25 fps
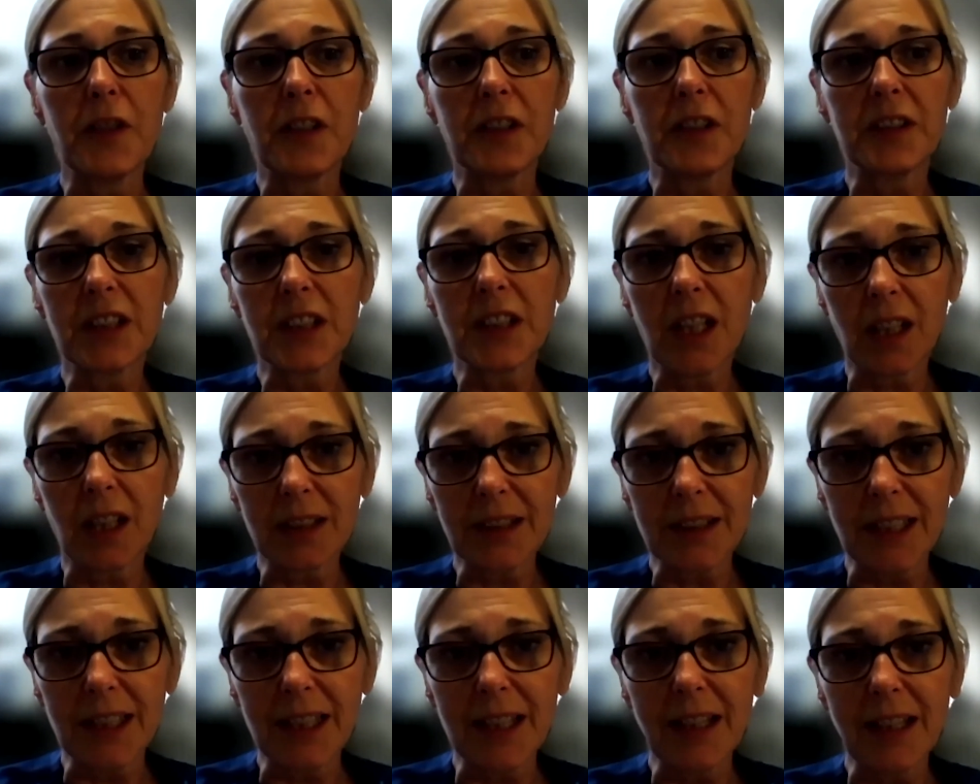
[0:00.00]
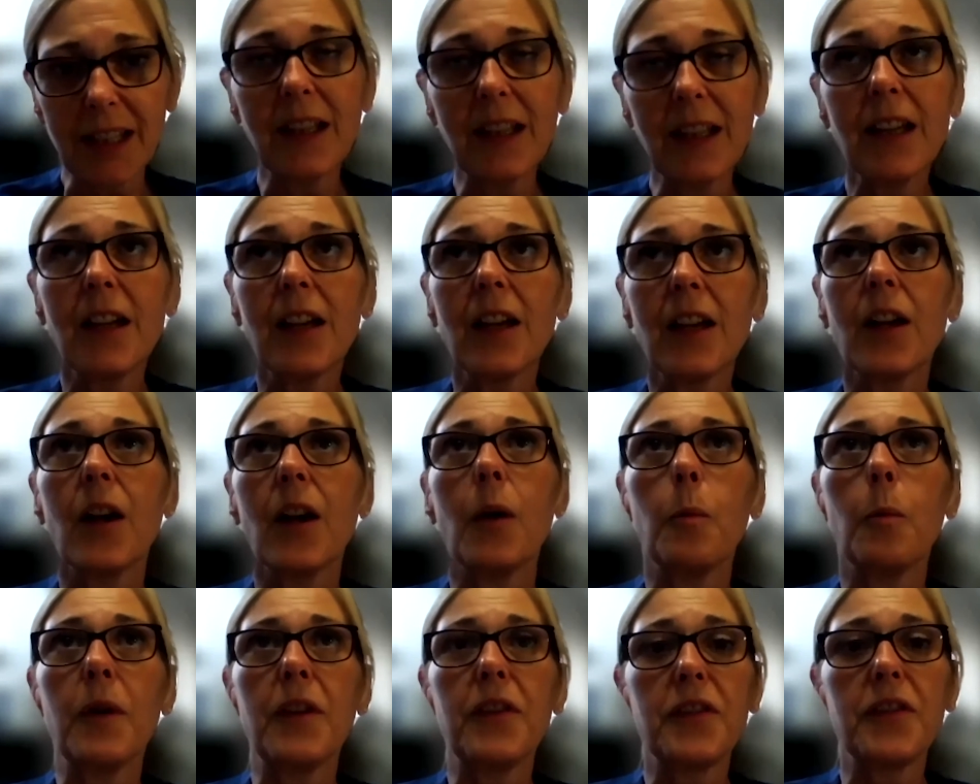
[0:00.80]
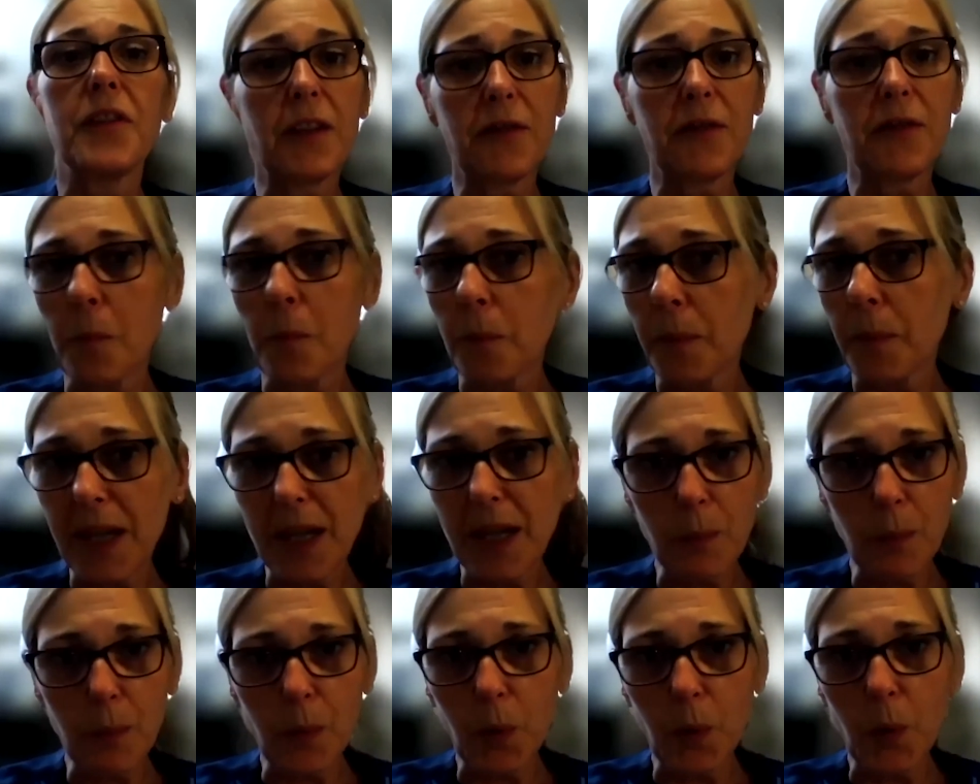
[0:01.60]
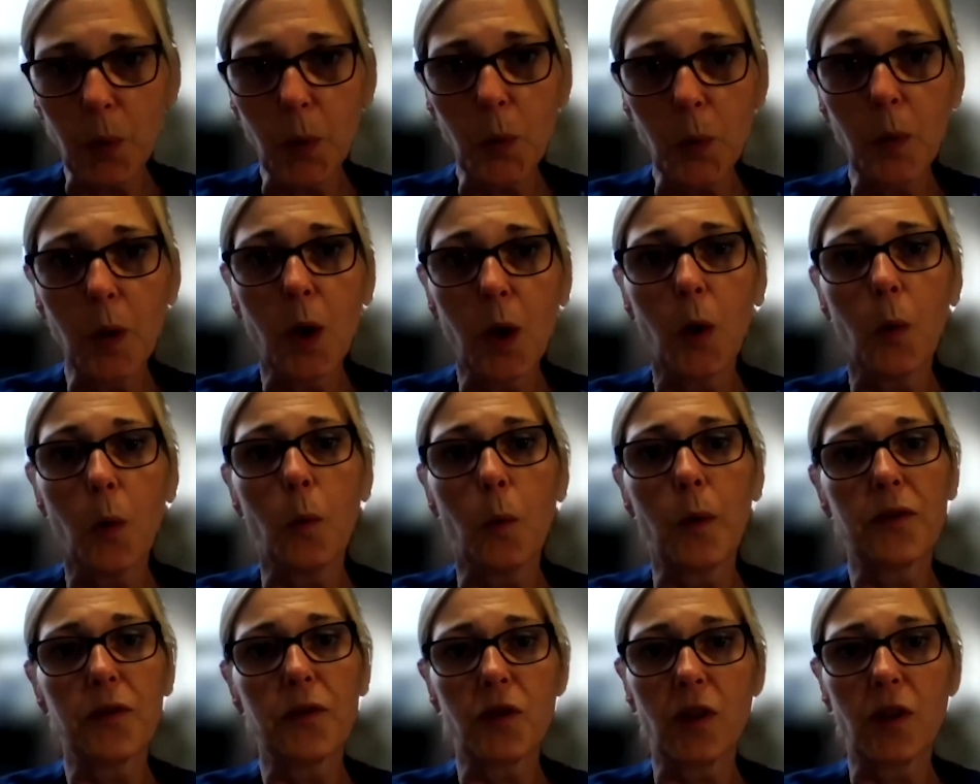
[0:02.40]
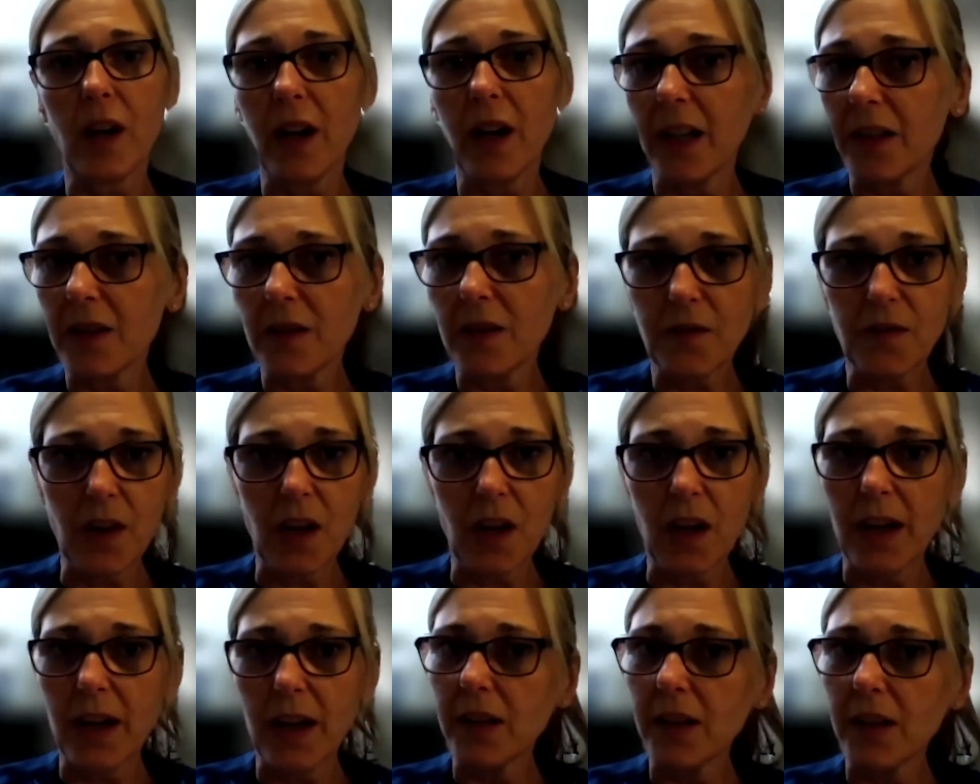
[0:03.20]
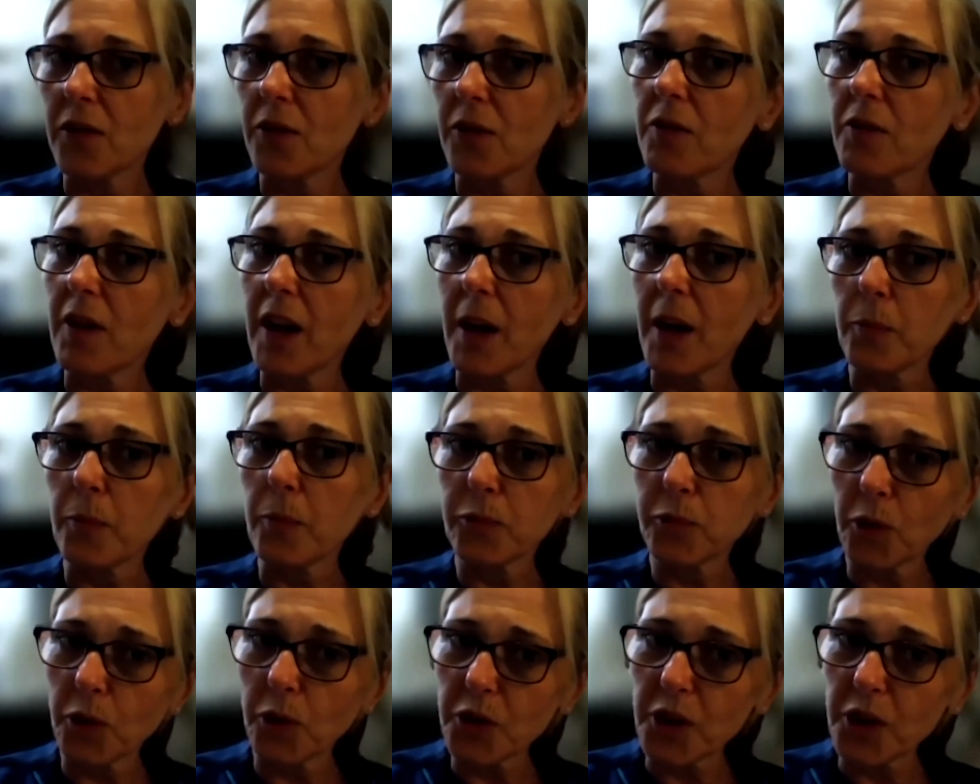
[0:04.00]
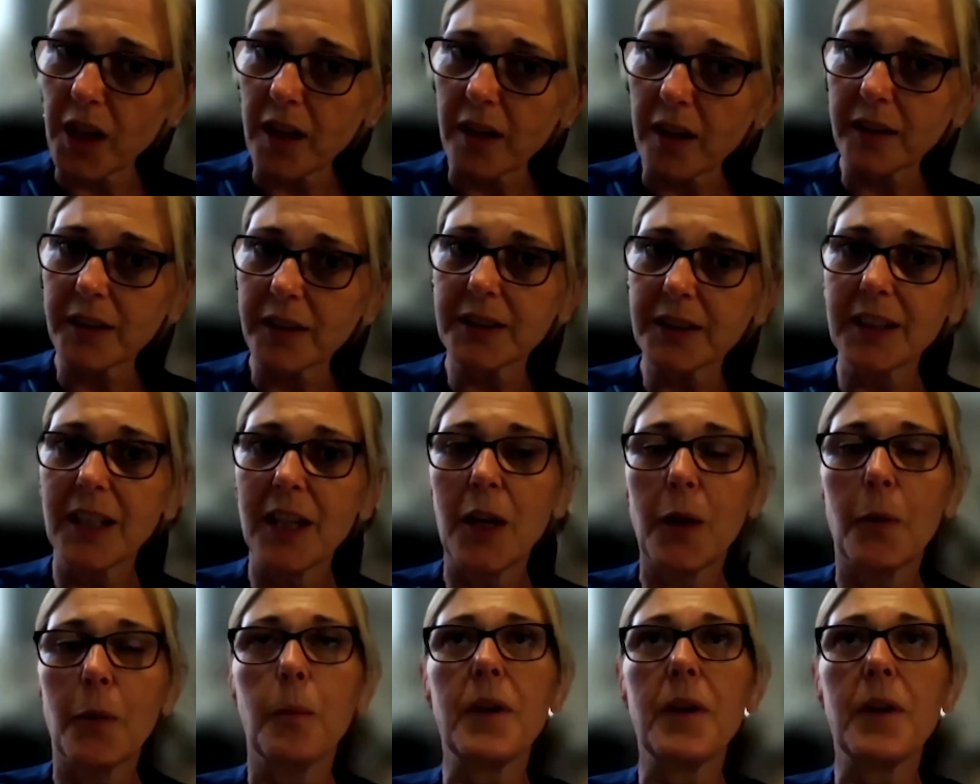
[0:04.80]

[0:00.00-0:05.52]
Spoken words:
discussing with different people, with trying to find the right products,